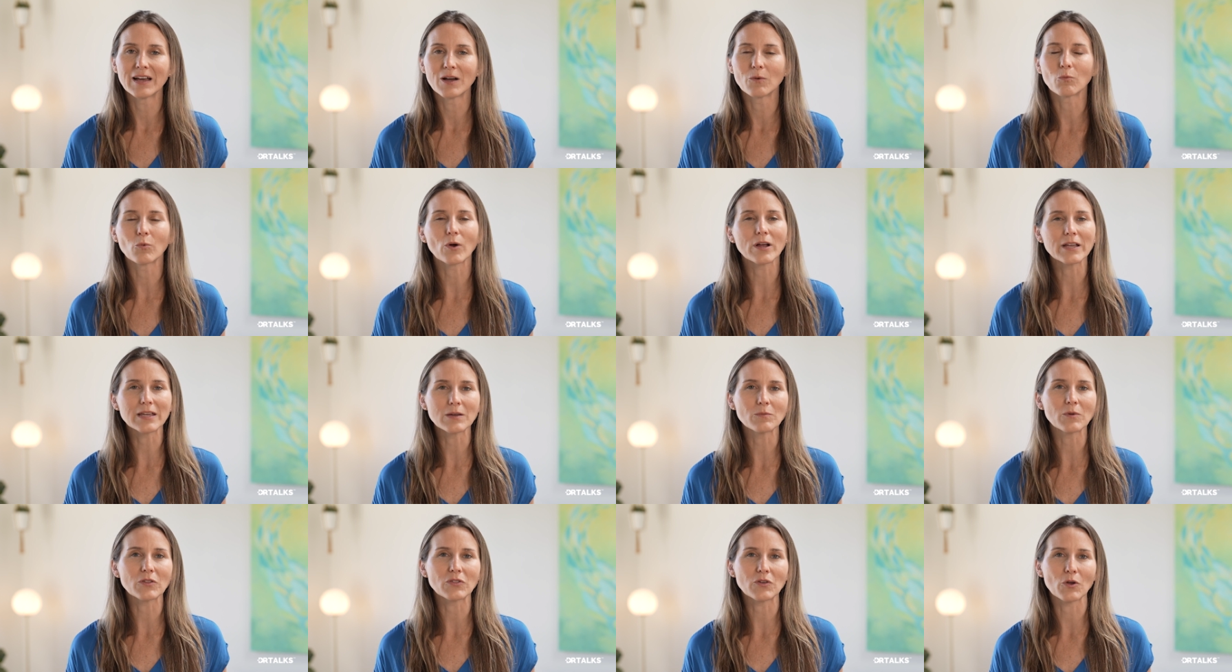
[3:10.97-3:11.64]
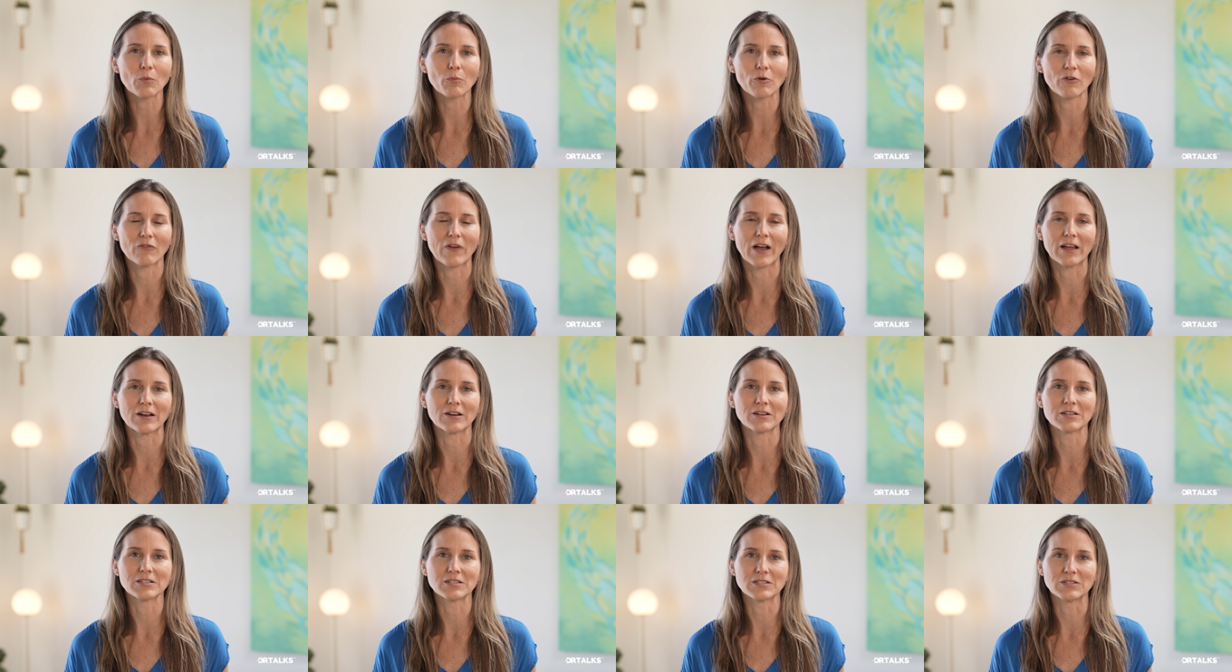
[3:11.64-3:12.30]
Working with your
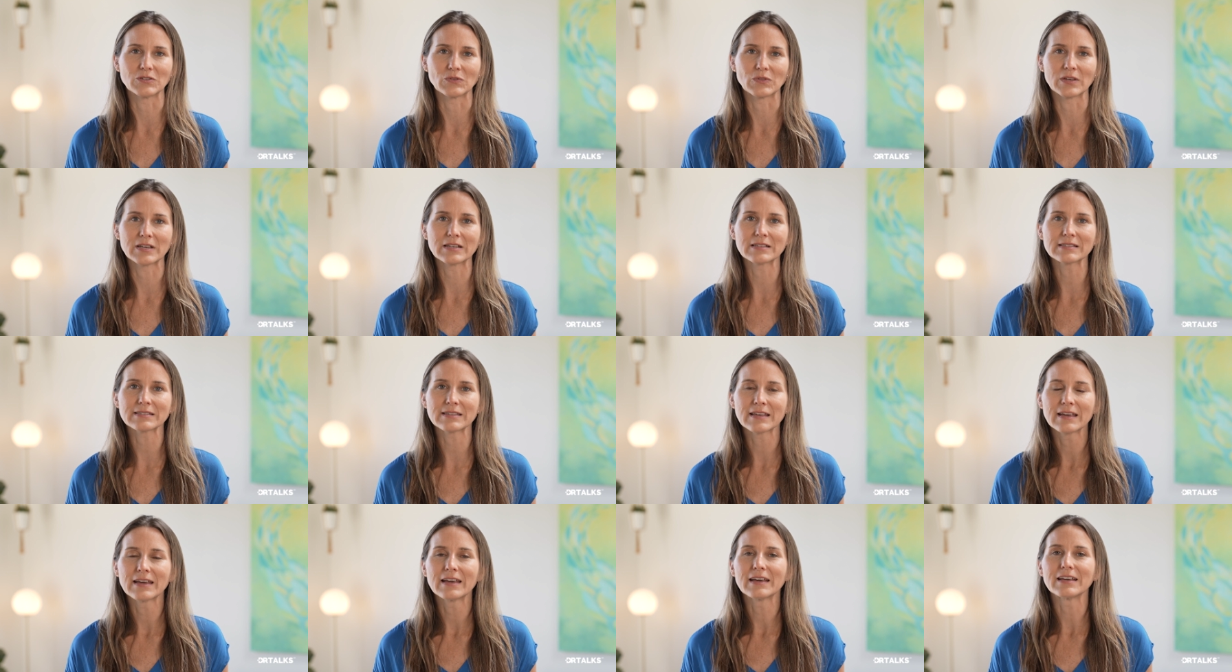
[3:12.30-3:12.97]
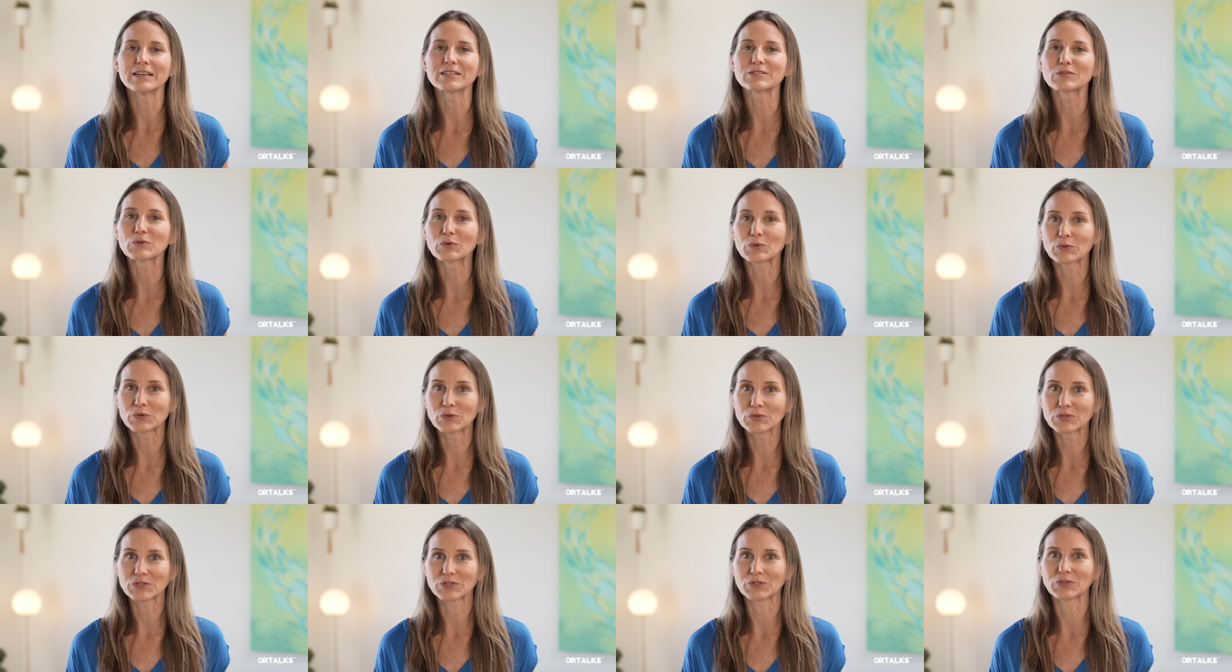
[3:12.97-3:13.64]
provider to do this is
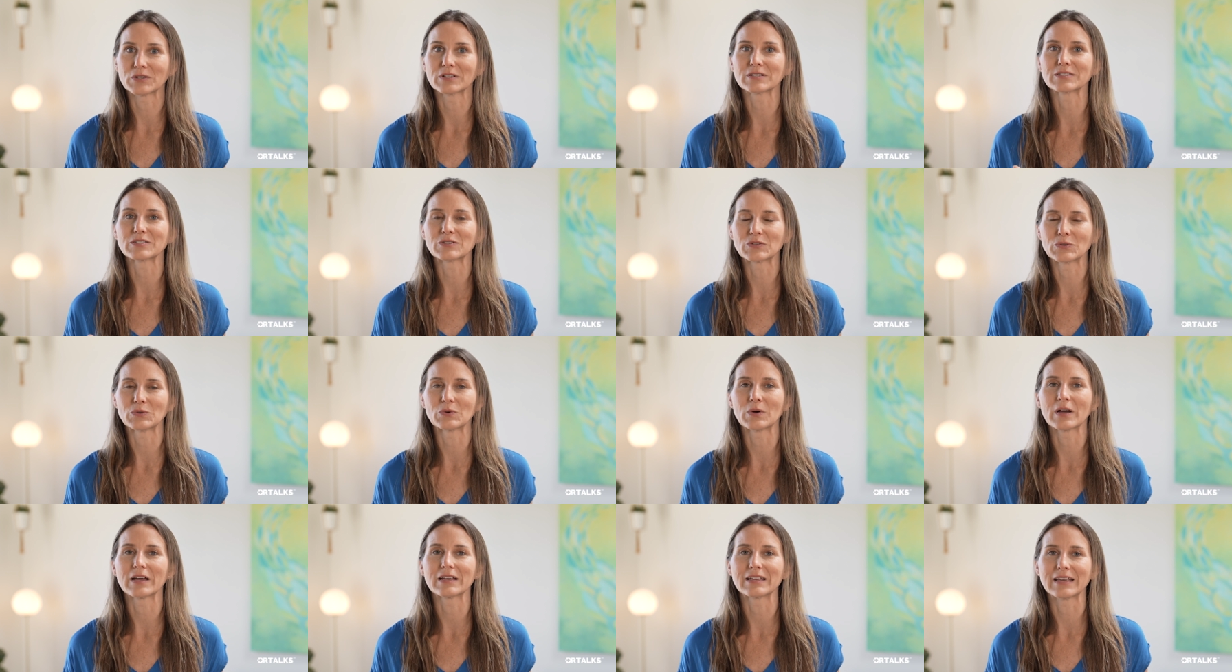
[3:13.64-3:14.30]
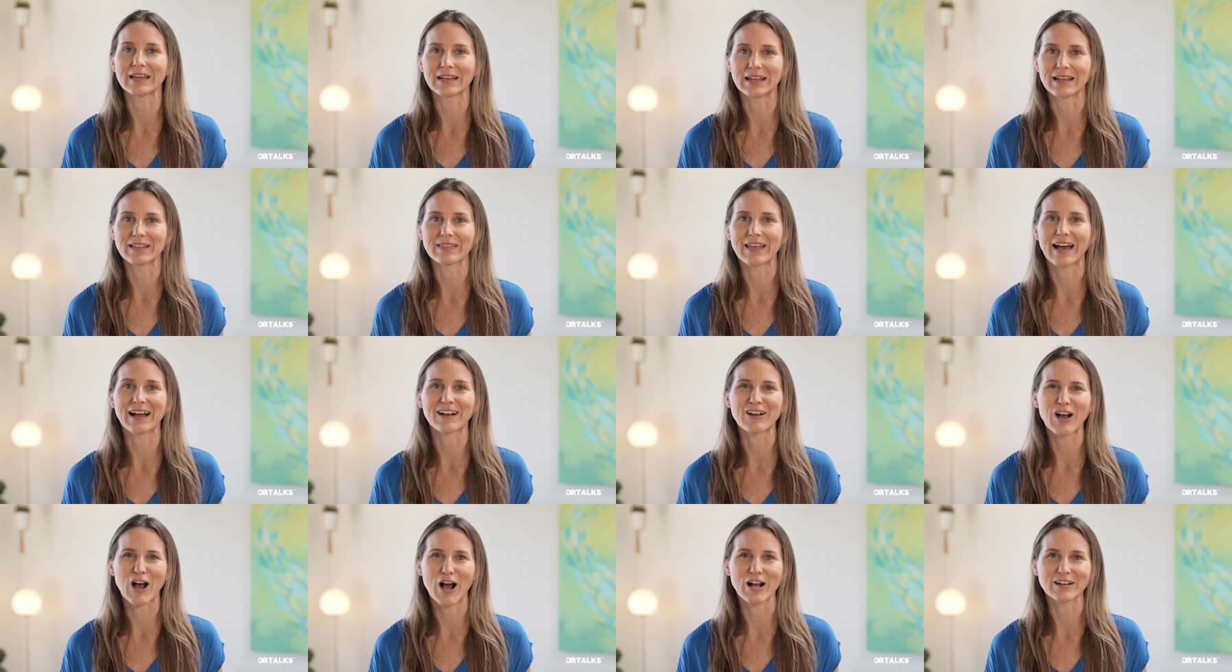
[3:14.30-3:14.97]
crucial to getting
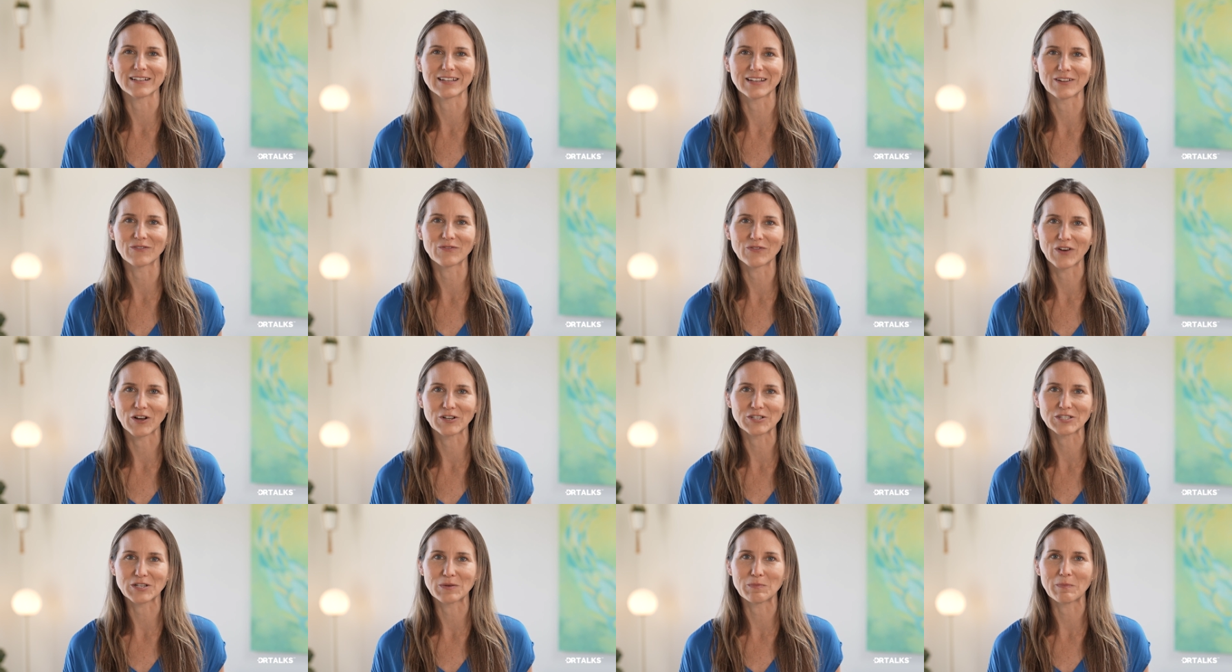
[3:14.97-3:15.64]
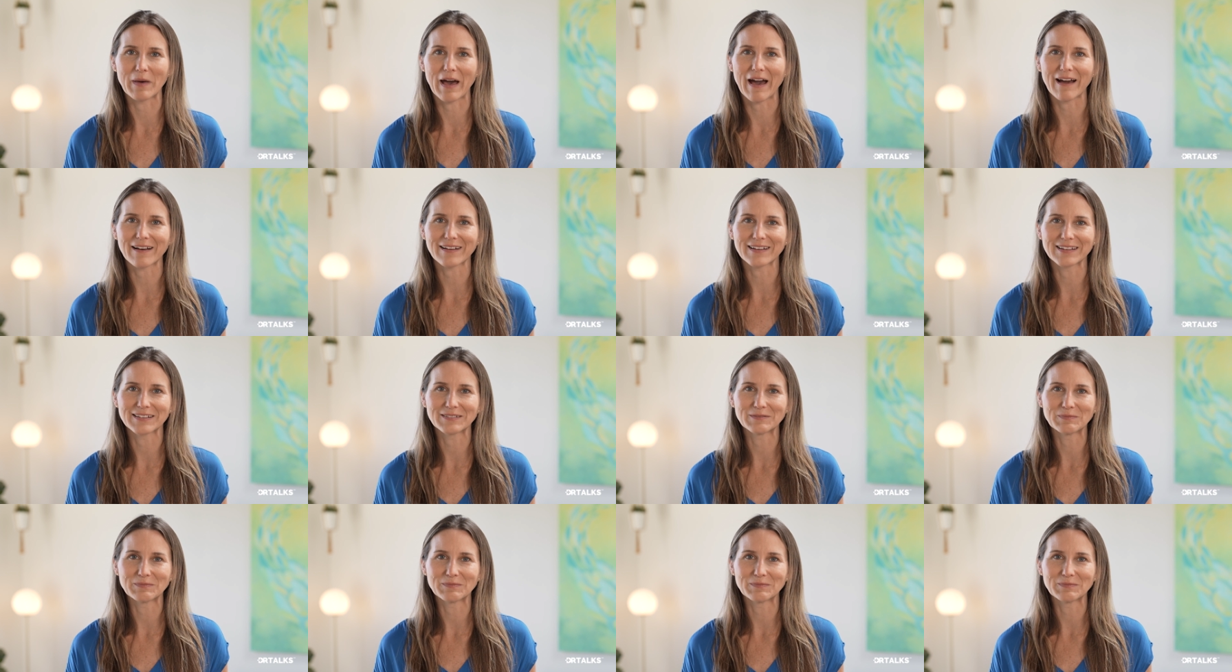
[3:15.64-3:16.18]
that cognitive function back.